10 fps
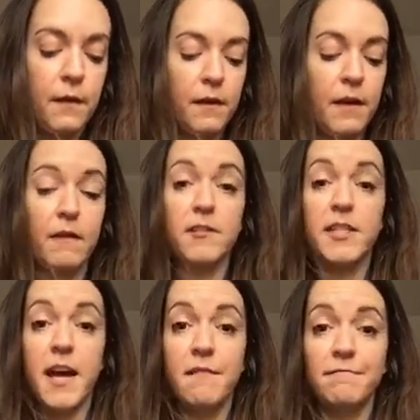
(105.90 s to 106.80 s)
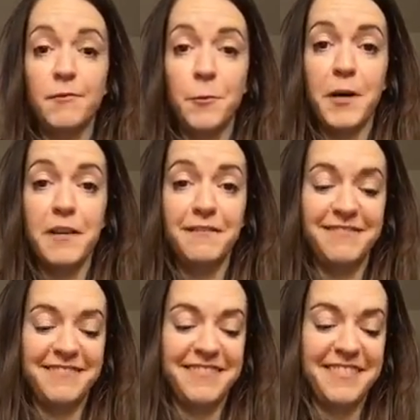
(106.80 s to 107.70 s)
Count to 10. One,
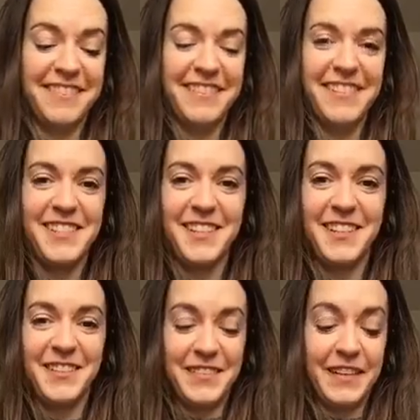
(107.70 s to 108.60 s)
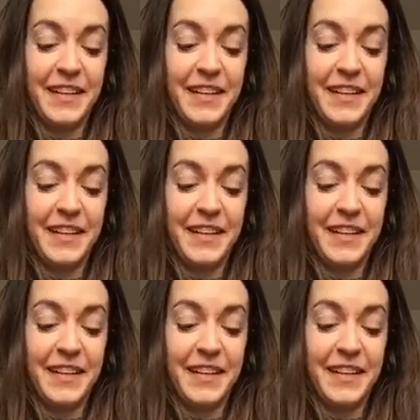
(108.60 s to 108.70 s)
two,